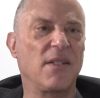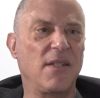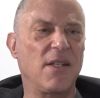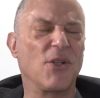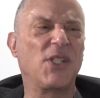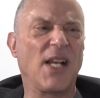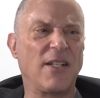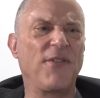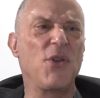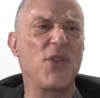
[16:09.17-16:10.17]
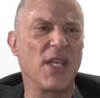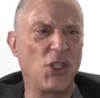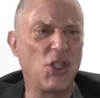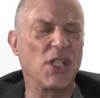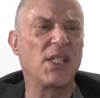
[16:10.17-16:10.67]
You know, sell a few
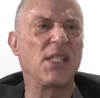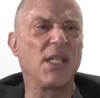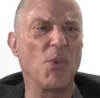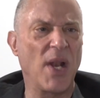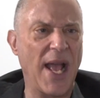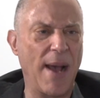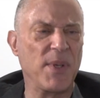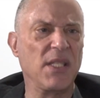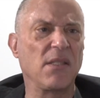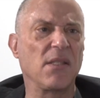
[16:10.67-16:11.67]
things just to see what happens.